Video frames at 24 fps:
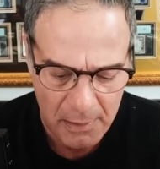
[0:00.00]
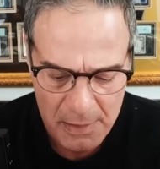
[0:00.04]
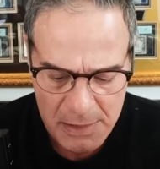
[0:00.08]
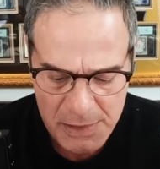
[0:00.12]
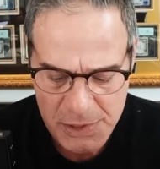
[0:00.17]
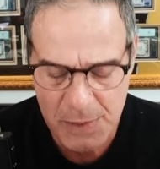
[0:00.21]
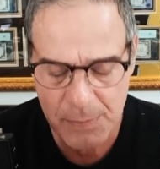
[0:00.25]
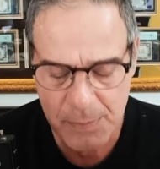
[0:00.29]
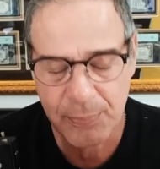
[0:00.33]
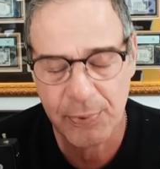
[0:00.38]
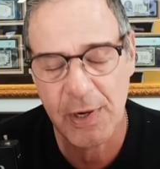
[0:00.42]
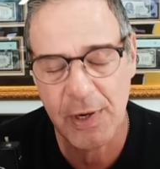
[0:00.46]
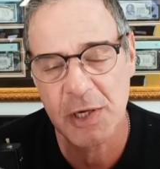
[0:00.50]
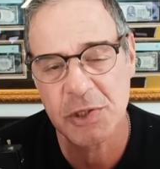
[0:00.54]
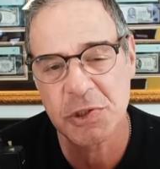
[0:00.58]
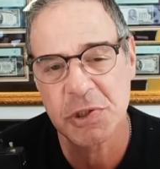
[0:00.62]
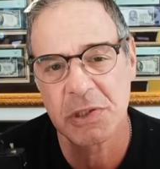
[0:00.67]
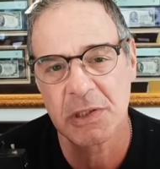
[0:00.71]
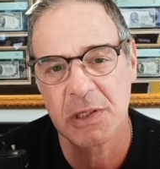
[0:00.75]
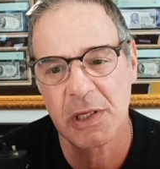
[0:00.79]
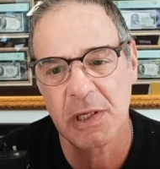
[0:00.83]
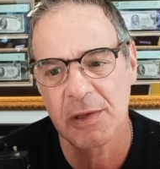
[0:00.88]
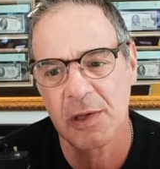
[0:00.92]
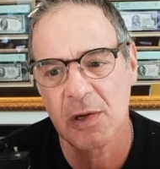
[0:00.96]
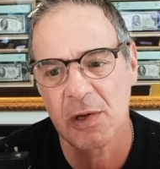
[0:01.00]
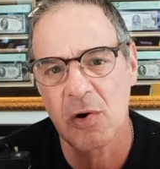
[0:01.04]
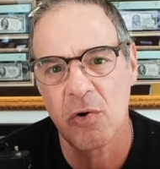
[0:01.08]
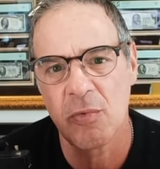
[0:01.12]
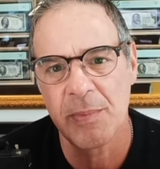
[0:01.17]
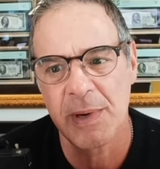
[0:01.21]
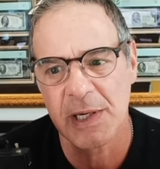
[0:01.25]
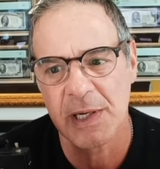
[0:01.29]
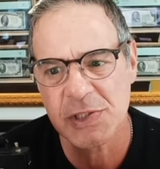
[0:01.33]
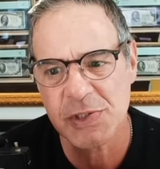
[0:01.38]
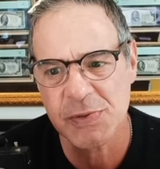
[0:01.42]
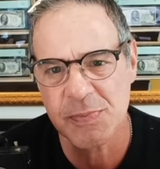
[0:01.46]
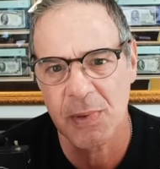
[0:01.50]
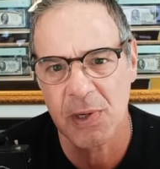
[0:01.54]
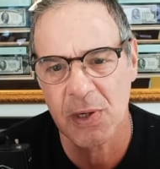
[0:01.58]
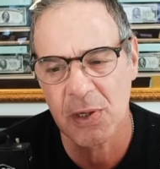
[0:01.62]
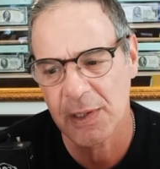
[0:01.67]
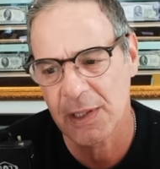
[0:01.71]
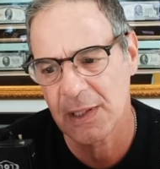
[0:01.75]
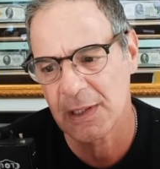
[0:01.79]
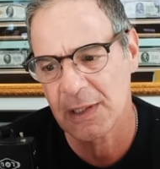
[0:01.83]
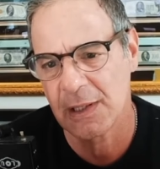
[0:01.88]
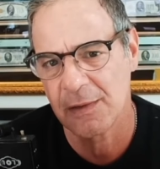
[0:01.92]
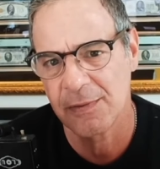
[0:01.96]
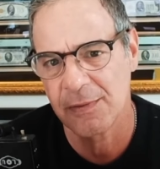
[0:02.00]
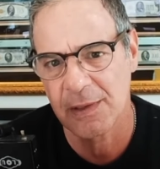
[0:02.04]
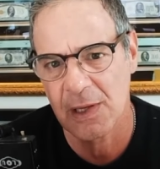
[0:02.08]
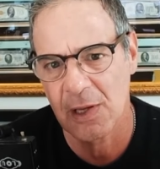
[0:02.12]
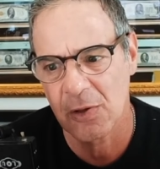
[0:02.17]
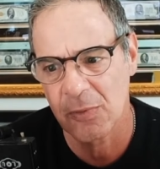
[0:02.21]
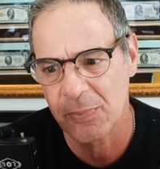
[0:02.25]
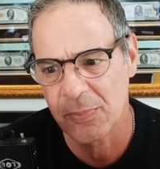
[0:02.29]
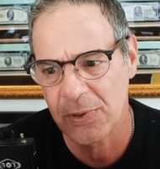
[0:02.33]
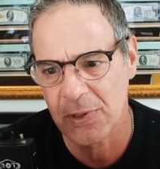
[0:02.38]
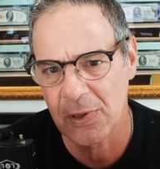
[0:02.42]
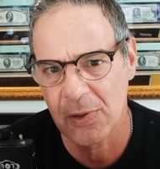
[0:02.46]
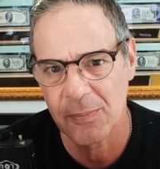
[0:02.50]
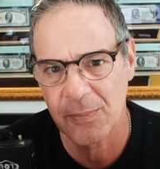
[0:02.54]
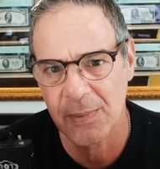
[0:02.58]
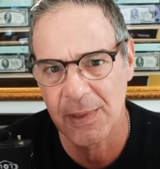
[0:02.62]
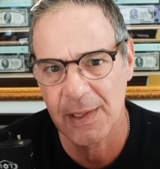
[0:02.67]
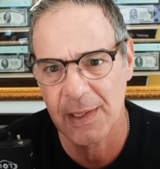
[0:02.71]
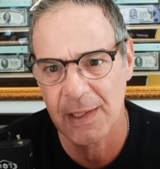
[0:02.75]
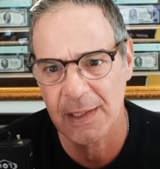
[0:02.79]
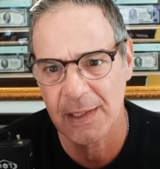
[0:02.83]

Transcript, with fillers: suppression on the COMEX market on the LBMA.